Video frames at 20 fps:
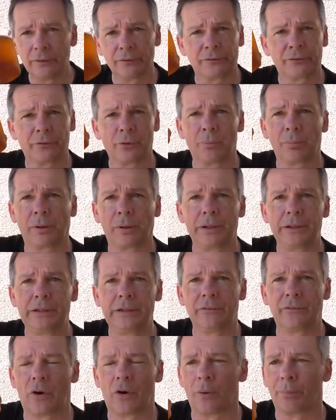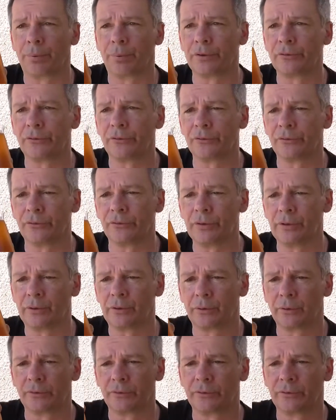still plenty of hop presence there,
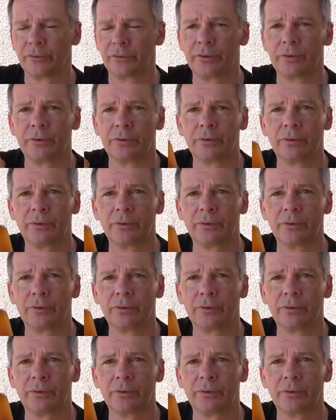Chris.